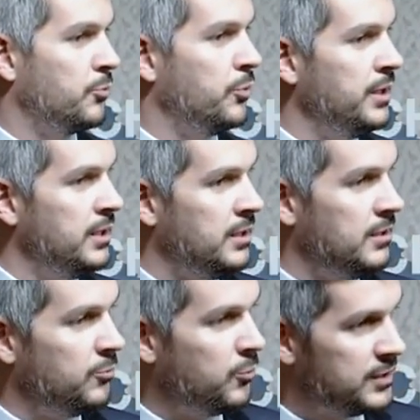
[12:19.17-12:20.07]
but
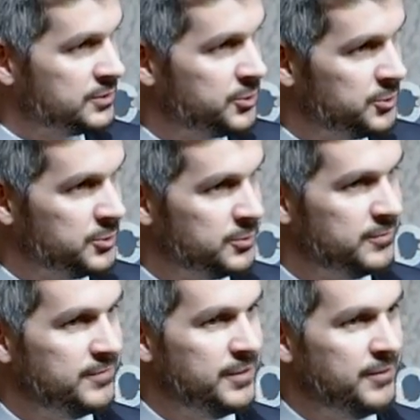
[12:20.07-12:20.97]
we want
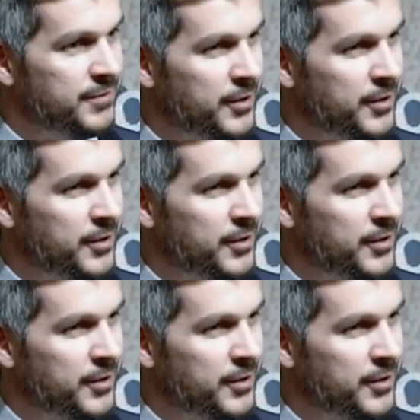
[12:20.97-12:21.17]
to be